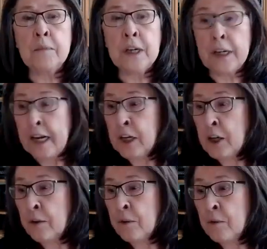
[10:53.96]

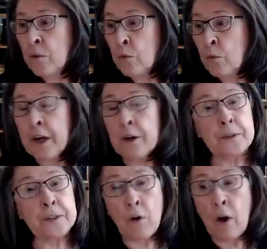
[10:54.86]
Canadian
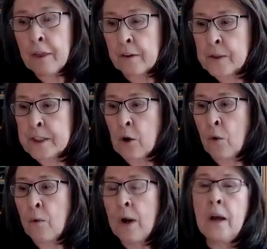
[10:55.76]
writers and authors.
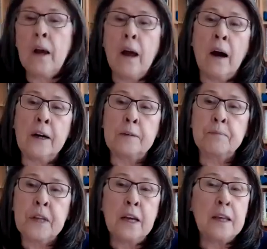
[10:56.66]
So
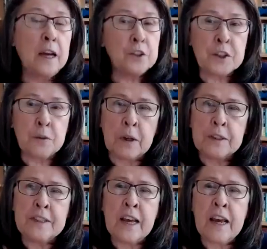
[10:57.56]
yeah, I just want to
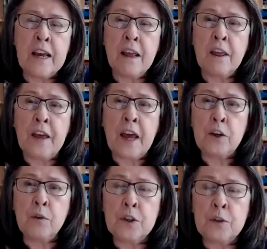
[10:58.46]
say thank
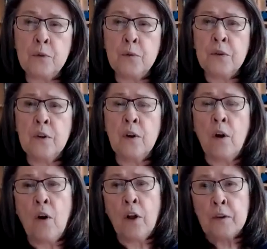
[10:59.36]
you to
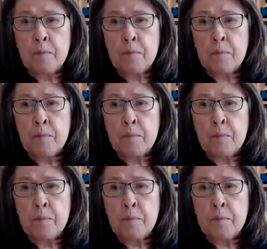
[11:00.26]
all the